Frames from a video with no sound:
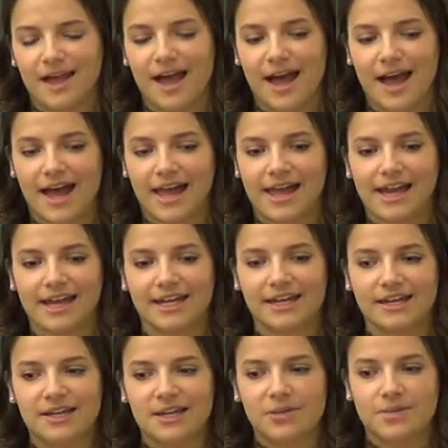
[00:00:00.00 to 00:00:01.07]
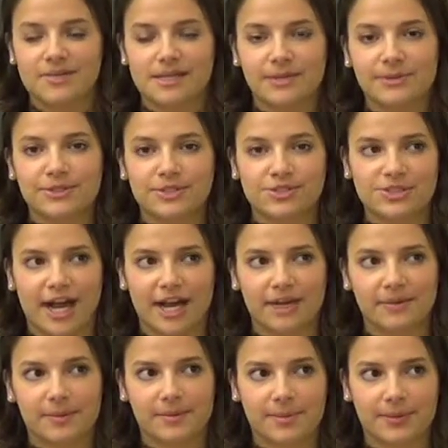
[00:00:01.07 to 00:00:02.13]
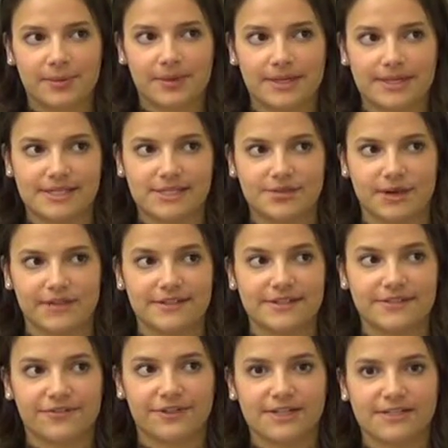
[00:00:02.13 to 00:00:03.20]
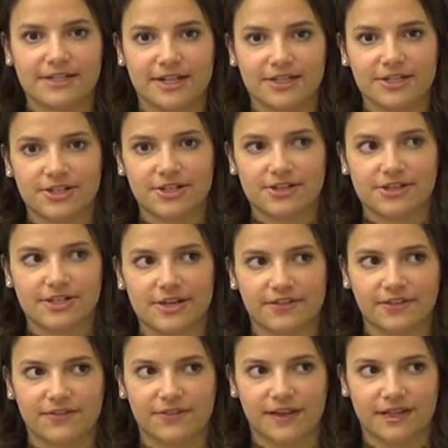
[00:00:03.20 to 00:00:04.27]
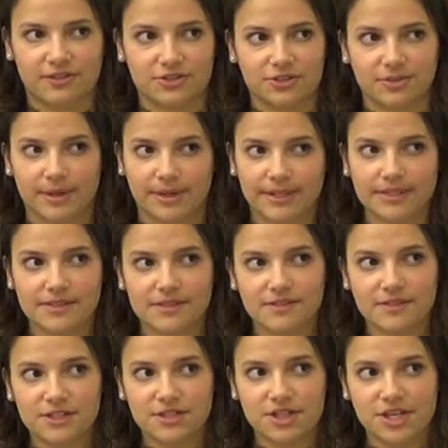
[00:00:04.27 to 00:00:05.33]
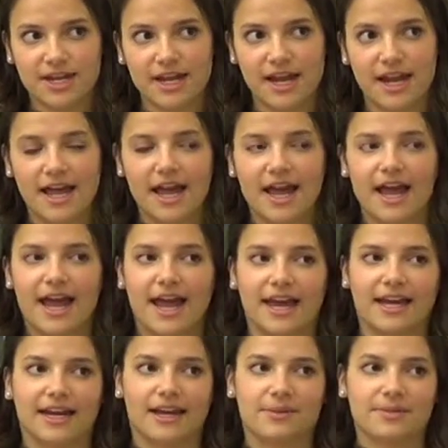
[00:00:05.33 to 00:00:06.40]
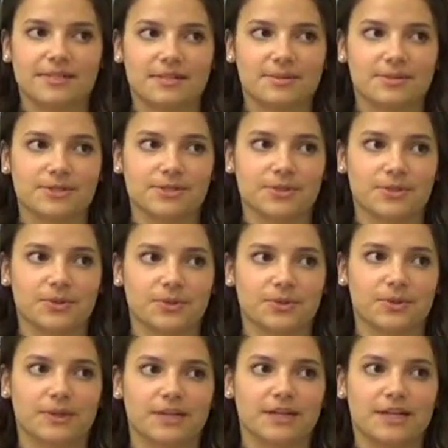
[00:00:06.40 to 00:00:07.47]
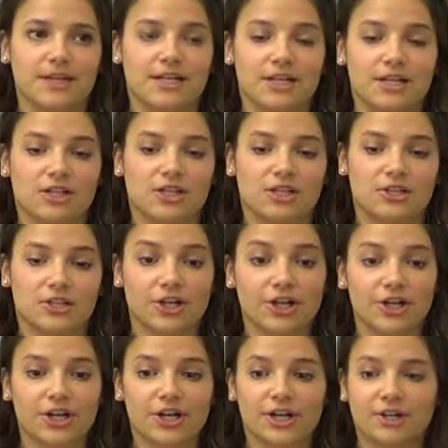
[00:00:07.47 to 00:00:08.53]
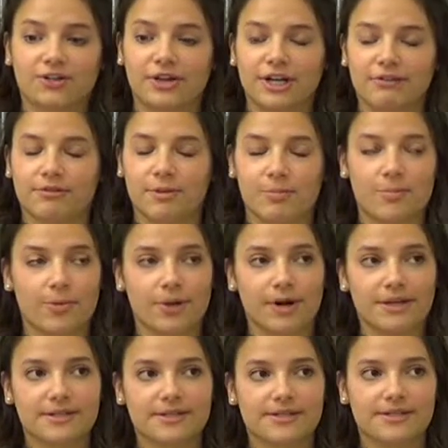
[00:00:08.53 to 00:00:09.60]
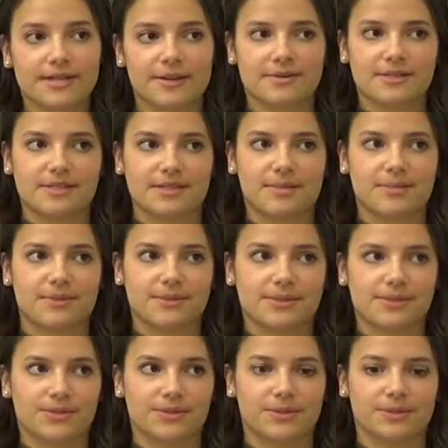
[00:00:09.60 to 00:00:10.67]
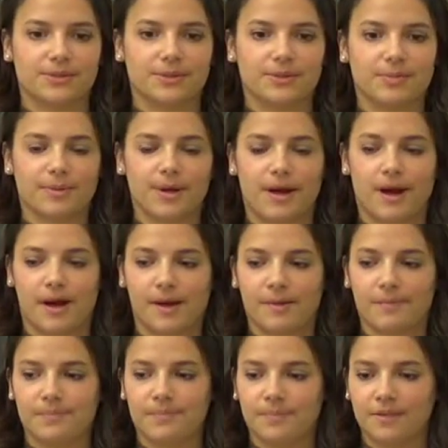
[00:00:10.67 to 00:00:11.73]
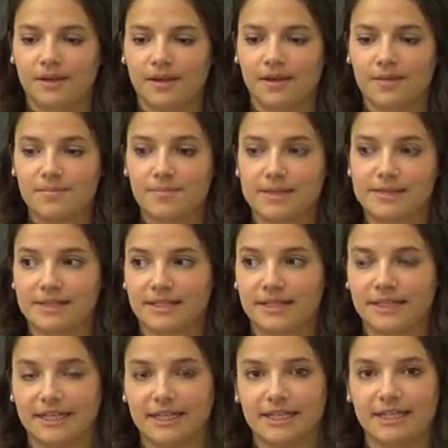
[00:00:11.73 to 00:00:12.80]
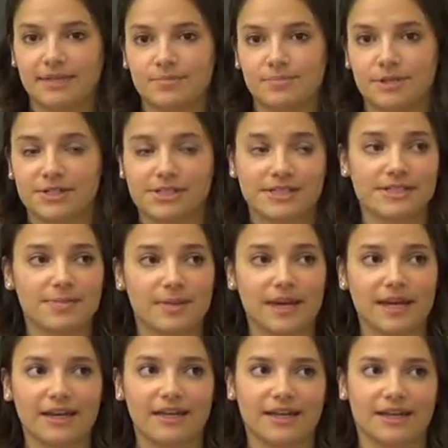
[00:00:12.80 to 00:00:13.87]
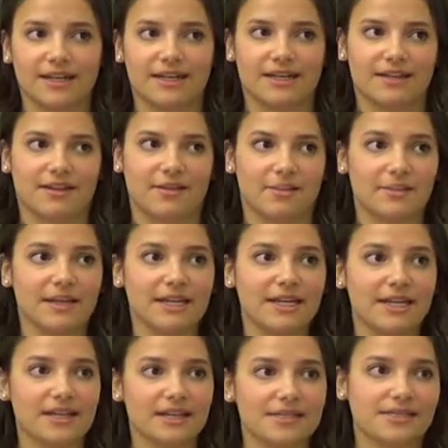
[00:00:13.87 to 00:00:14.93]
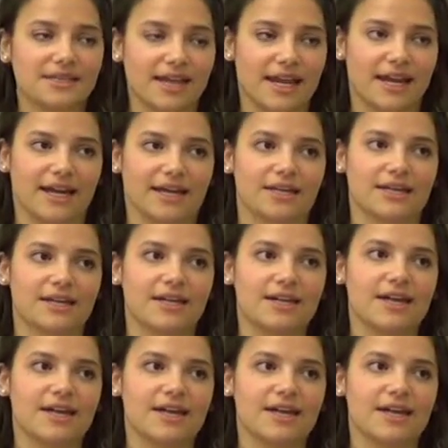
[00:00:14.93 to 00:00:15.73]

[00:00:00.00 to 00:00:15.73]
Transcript: I was able to shadow employees throughout the different sectors of the financial markets division, and I was able to learn, create reports. I was able to basically participate in their meetings and